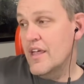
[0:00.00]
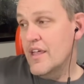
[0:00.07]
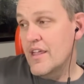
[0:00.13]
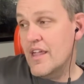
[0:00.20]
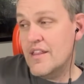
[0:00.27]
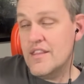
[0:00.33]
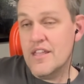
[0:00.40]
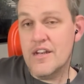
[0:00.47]

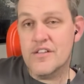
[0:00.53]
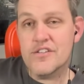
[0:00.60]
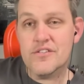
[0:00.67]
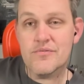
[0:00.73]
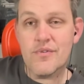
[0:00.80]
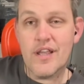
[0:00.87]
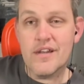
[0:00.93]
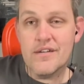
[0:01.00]
and then it
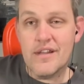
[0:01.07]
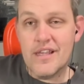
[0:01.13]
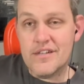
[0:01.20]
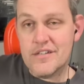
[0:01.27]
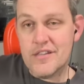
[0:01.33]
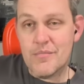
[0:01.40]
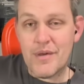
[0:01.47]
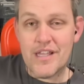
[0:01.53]
just ran
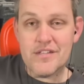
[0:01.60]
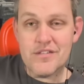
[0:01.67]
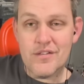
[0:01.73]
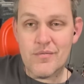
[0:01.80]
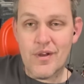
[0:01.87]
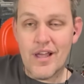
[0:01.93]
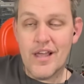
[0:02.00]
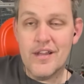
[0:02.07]
into the base of the
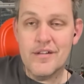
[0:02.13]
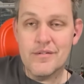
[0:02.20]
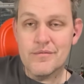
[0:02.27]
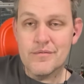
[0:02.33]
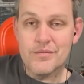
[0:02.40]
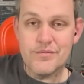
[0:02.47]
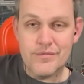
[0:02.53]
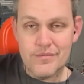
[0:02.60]
ride
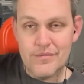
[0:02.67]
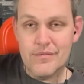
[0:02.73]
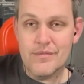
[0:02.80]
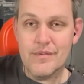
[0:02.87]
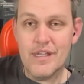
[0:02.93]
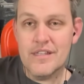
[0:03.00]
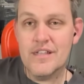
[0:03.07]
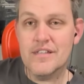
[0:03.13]

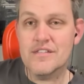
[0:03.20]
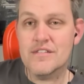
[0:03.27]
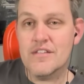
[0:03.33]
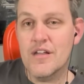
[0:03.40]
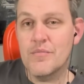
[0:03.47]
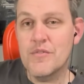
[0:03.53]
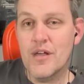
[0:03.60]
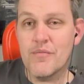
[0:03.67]
and then
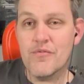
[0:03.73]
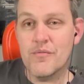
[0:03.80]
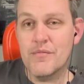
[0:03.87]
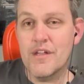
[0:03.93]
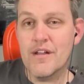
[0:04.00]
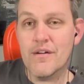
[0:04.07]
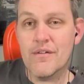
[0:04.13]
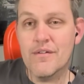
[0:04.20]
stubbed up from
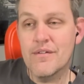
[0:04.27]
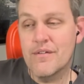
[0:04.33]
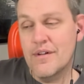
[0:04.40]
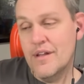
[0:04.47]
there,